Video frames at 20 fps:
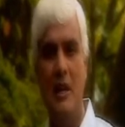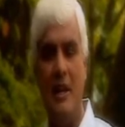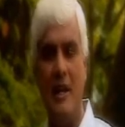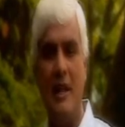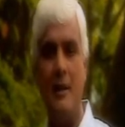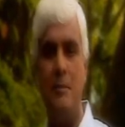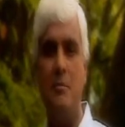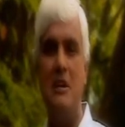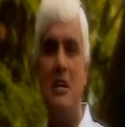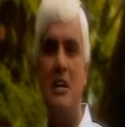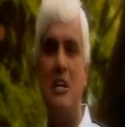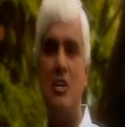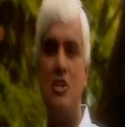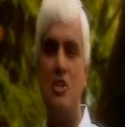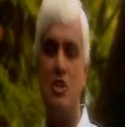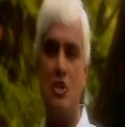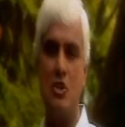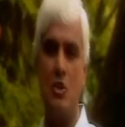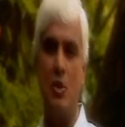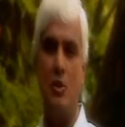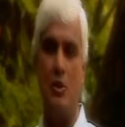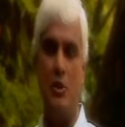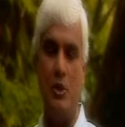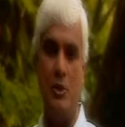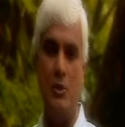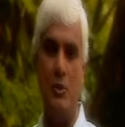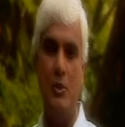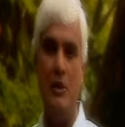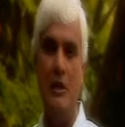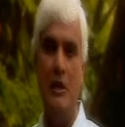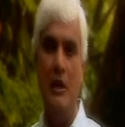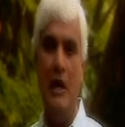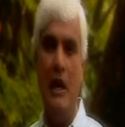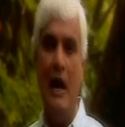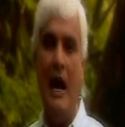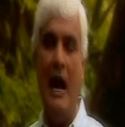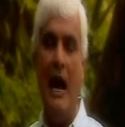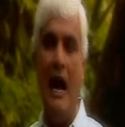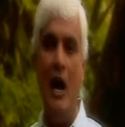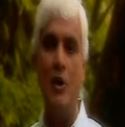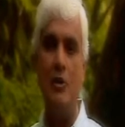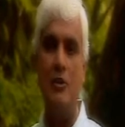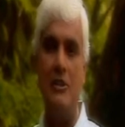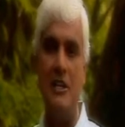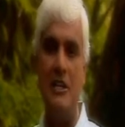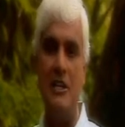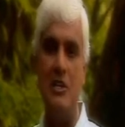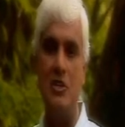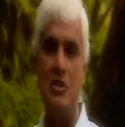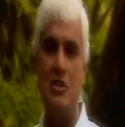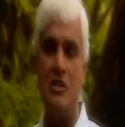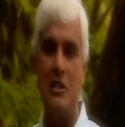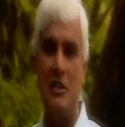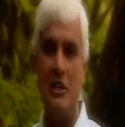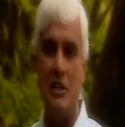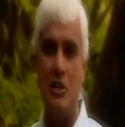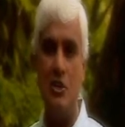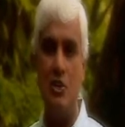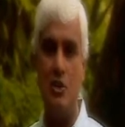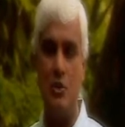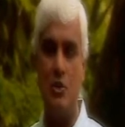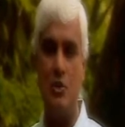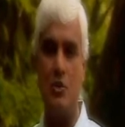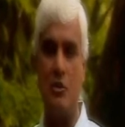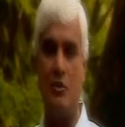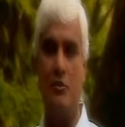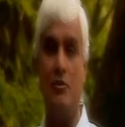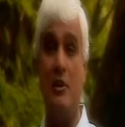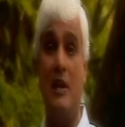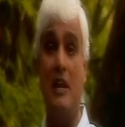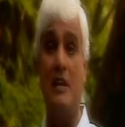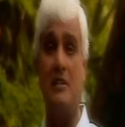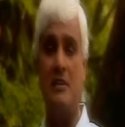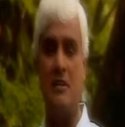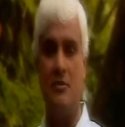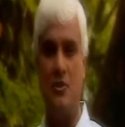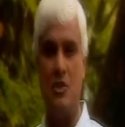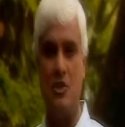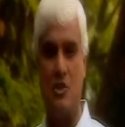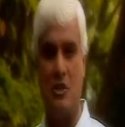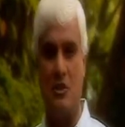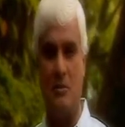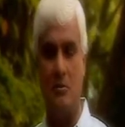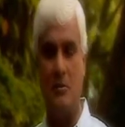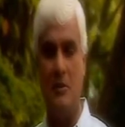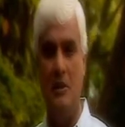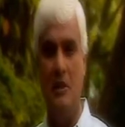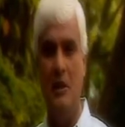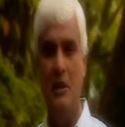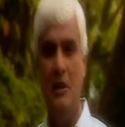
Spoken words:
Let me show you how these issues of relativism